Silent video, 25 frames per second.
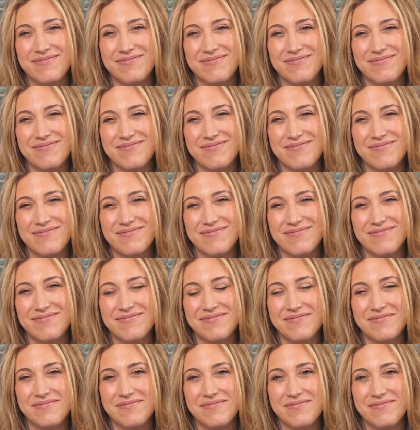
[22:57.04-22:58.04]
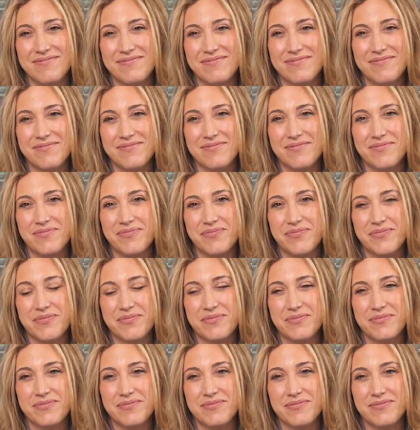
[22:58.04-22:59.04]

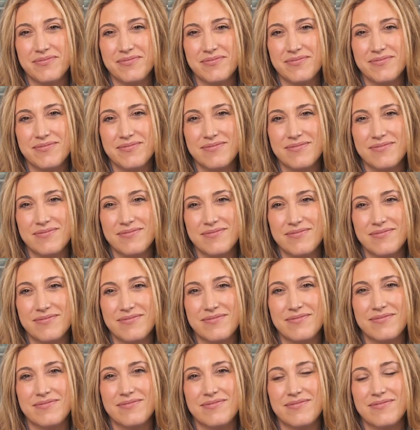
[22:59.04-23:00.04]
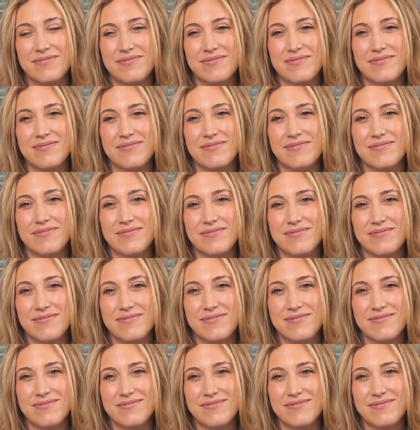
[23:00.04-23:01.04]

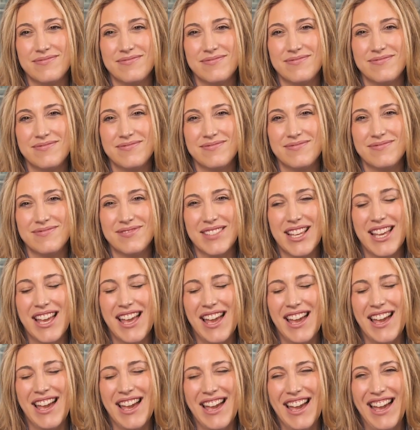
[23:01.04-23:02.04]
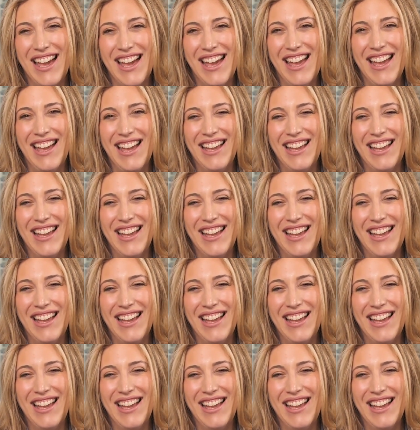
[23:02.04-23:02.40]
This person isn't speaking.